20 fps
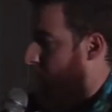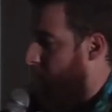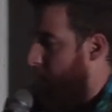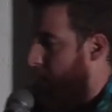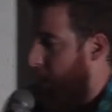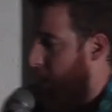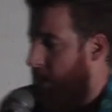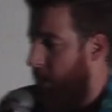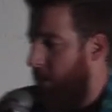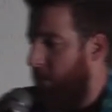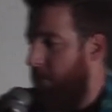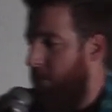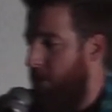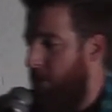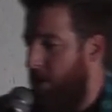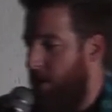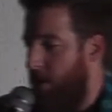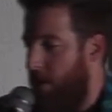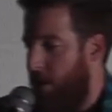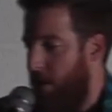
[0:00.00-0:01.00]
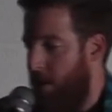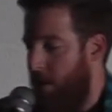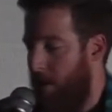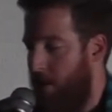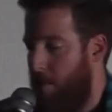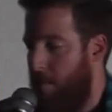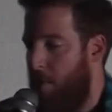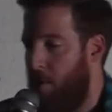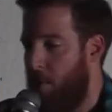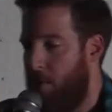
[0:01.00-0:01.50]
that if
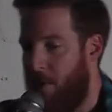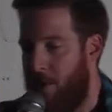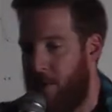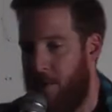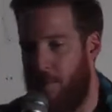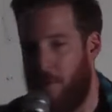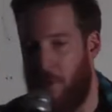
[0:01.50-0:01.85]
the most,